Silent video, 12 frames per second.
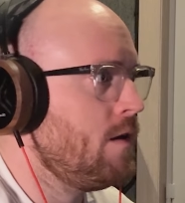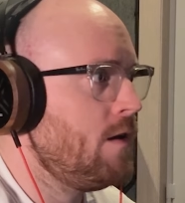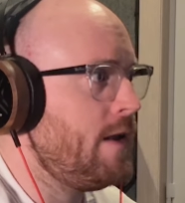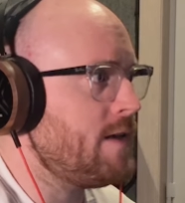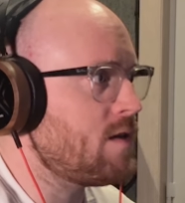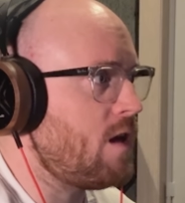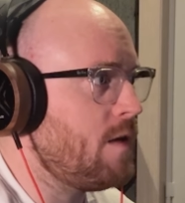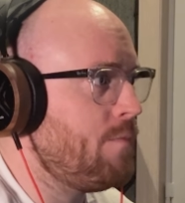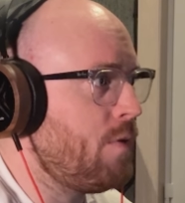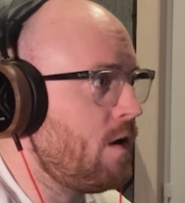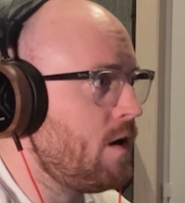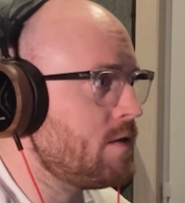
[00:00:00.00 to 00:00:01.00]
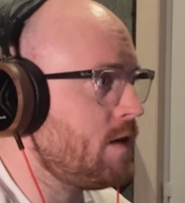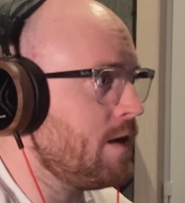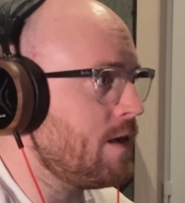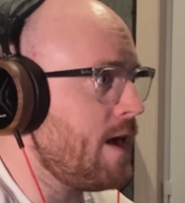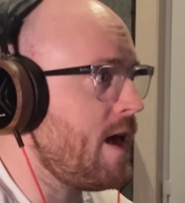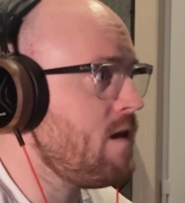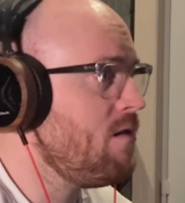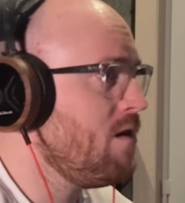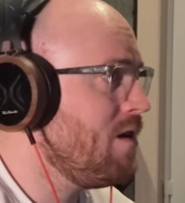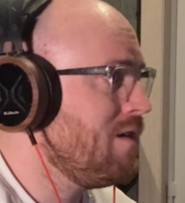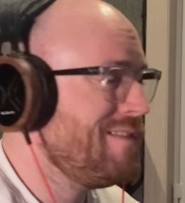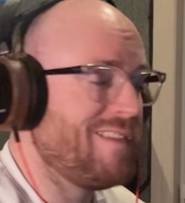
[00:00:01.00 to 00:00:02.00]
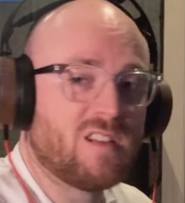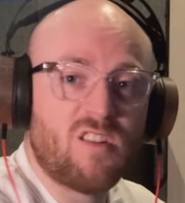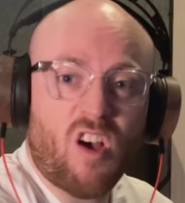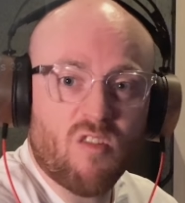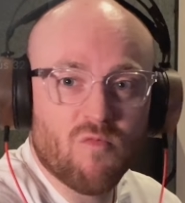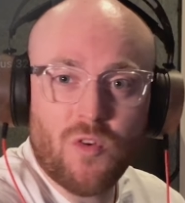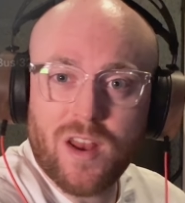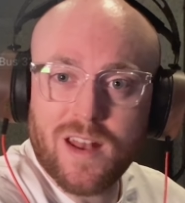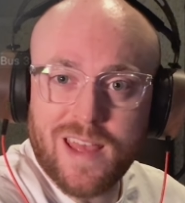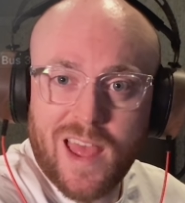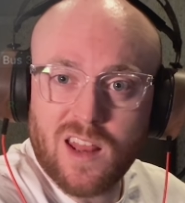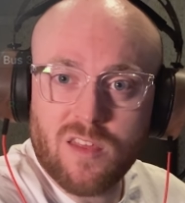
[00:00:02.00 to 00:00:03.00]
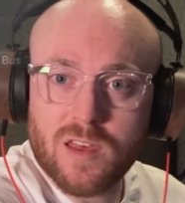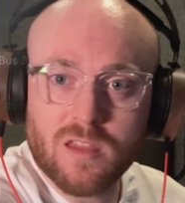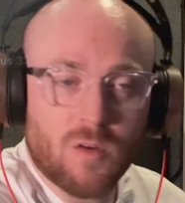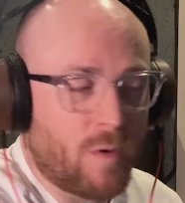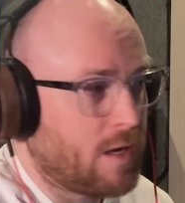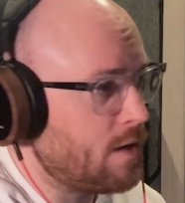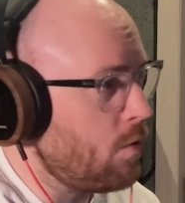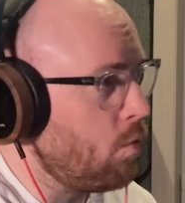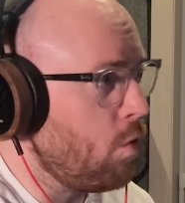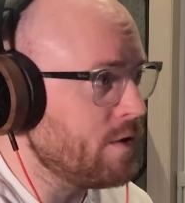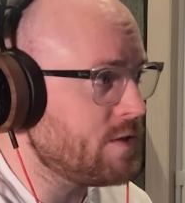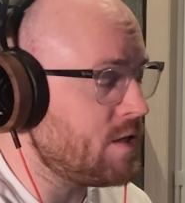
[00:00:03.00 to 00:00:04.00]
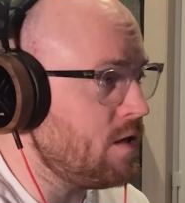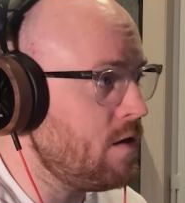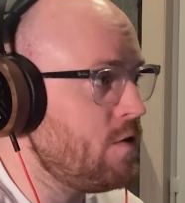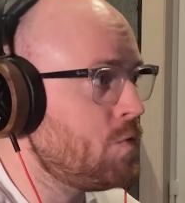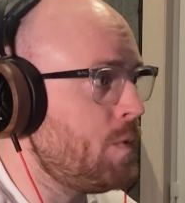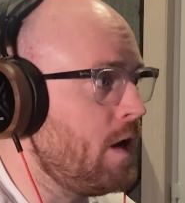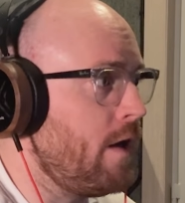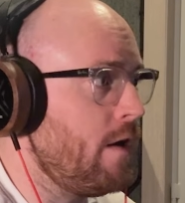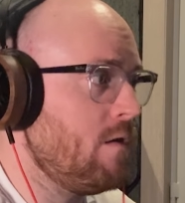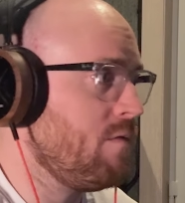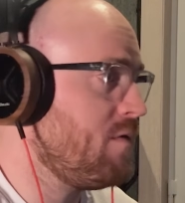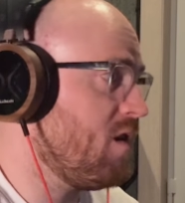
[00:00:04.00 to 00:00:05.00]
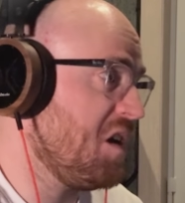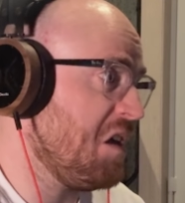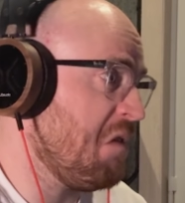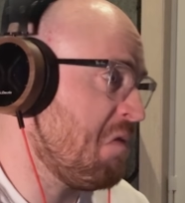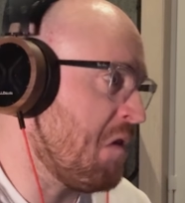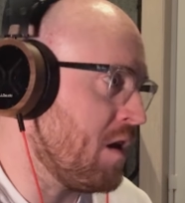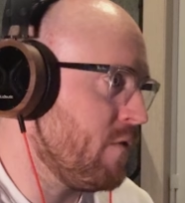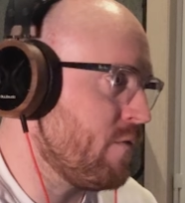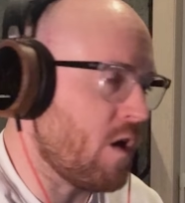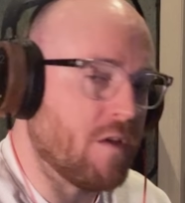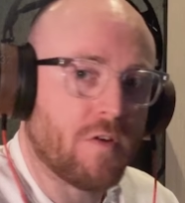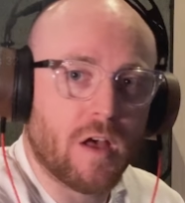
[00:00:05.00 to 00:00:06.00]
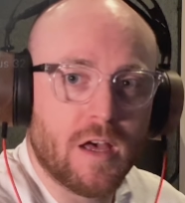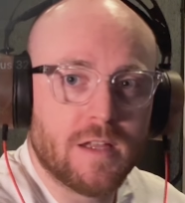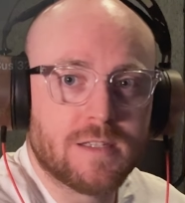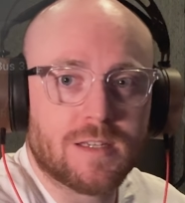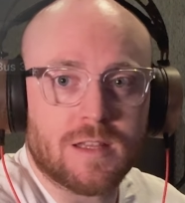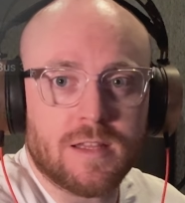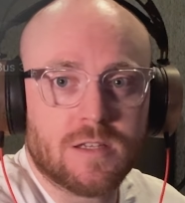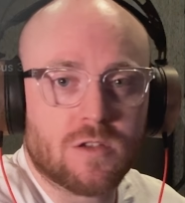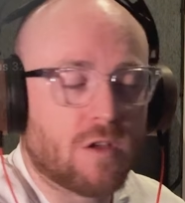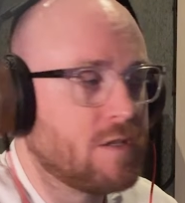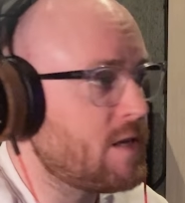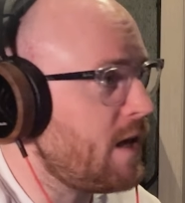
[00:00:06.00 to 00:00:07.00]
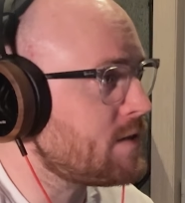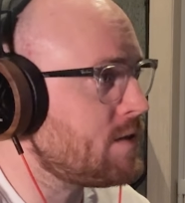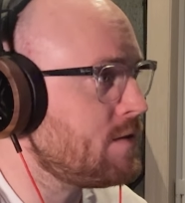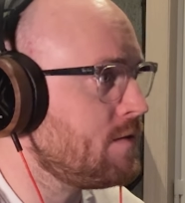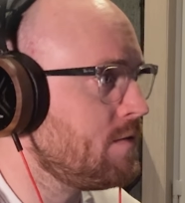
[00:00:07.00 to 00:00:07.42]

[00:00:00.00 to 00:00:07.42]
Let's high pass again. There's not really anything that we're going to want to use below 30, 35 Hertz in this context.